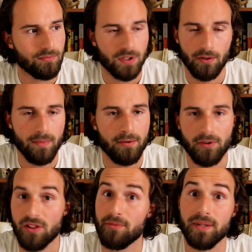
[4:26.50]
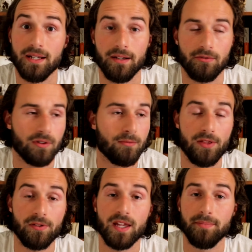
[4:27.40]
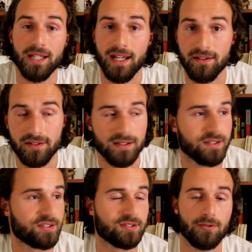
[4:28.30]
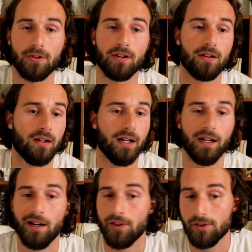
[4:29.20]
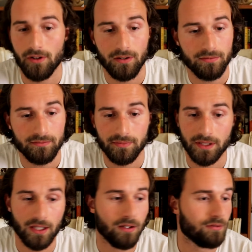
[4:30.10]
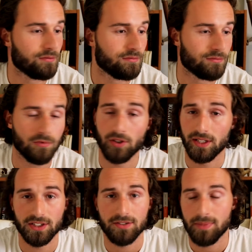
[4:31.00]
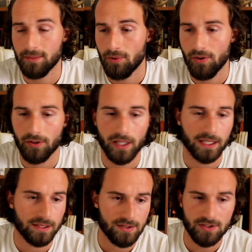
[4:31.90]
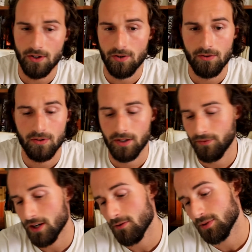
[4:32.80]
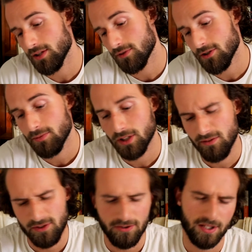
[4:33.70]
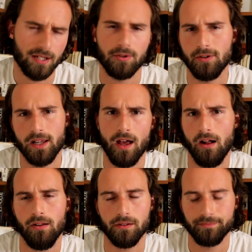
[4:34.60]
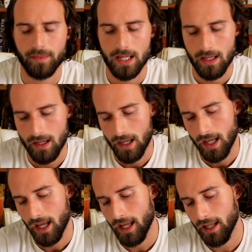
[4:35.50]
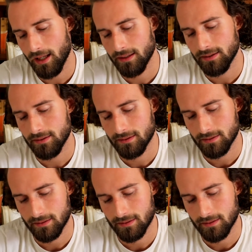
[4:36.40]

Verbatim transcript: you know, whether they be, whether they be atheists or uh, other, you know, religious people. They're like, "So if I don't believe what you believe, do you think I'm going to hell?" And,